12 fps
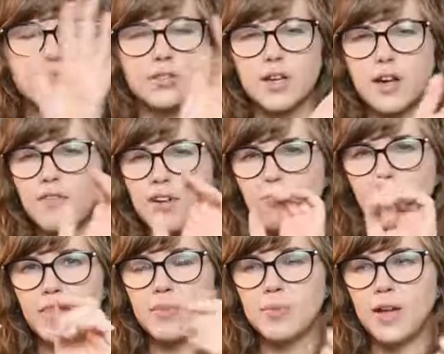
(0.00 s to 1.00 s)
kind of like
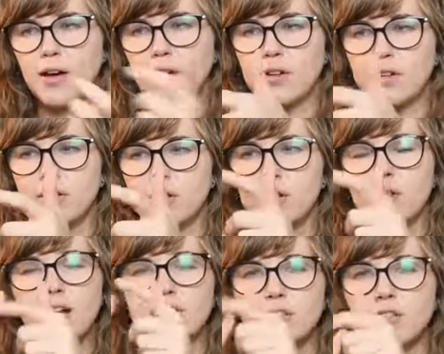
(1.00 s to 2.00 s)
write them down, and
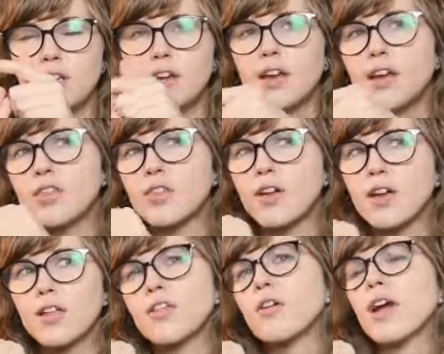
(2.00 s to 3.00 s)

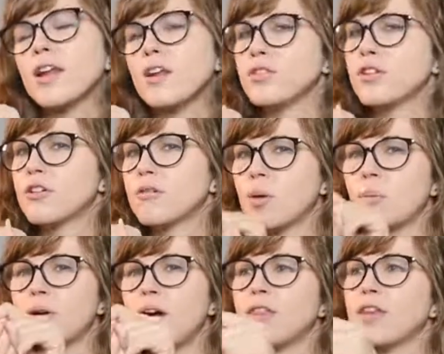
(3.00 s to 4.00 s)
they'll get easier to
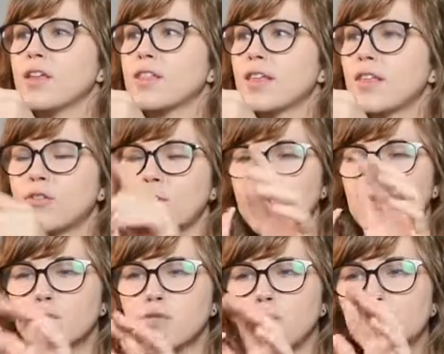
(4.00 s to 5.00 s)
remember. I think that it's only
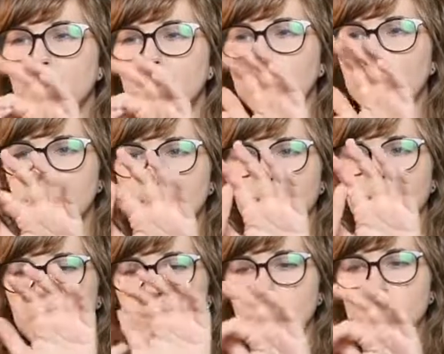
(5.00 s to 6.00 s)
those 4,
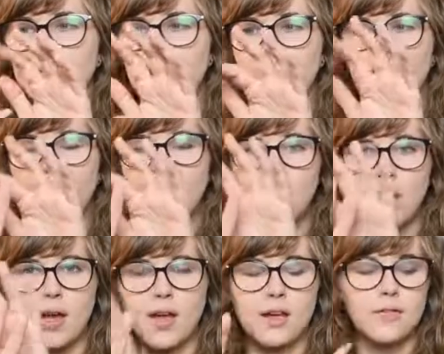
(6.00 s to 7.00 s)

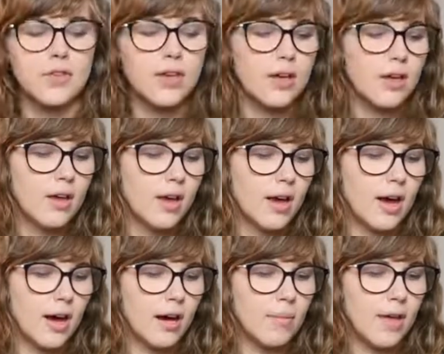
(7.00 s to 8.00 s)
P-I-M-A,
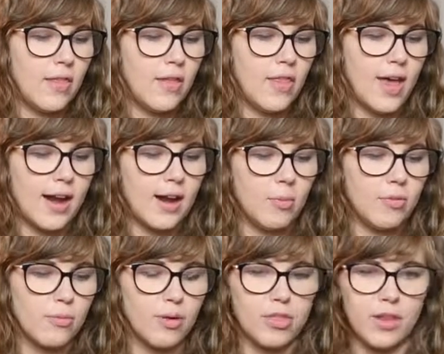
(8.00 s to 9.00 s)
and then that helps
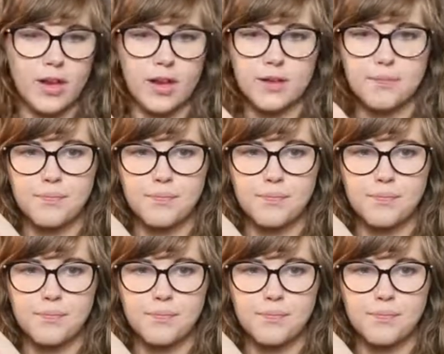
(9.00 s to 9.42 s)
with like